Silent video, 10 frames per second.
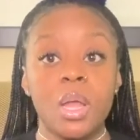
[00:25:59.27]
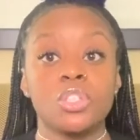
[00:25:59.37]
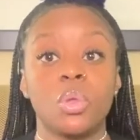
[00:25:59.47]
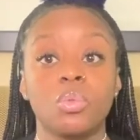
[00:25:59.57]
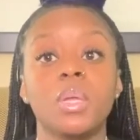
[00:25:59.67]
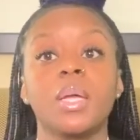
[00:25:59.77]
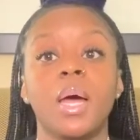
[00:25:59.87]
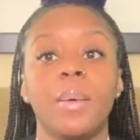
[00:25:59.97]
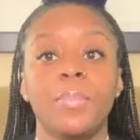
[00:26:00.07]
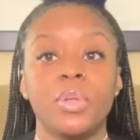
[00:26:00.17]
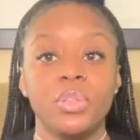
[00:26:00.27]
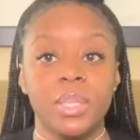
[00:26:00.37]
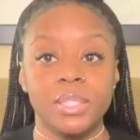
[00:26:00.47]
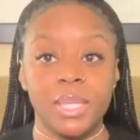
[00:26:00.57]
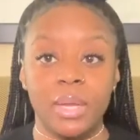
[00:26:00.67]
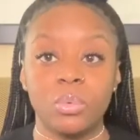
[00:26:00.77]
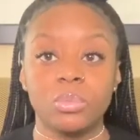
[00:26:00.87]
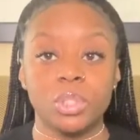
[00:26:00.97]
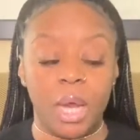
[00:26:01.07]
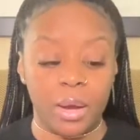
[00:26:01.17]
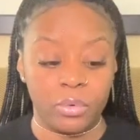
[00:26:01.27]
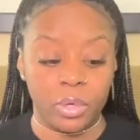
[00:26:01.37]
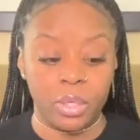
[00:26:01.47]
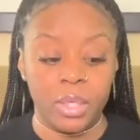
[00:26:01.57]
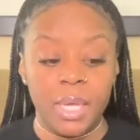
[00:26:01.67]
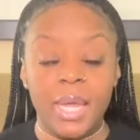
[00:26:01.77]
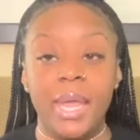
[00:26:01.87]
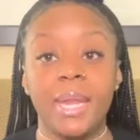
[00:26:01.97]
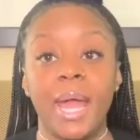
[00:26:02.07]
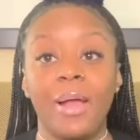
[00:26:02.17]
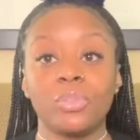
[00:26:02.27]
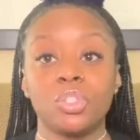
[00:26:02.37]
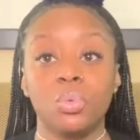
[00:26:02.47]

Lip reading: So look up the sacral chakra and how to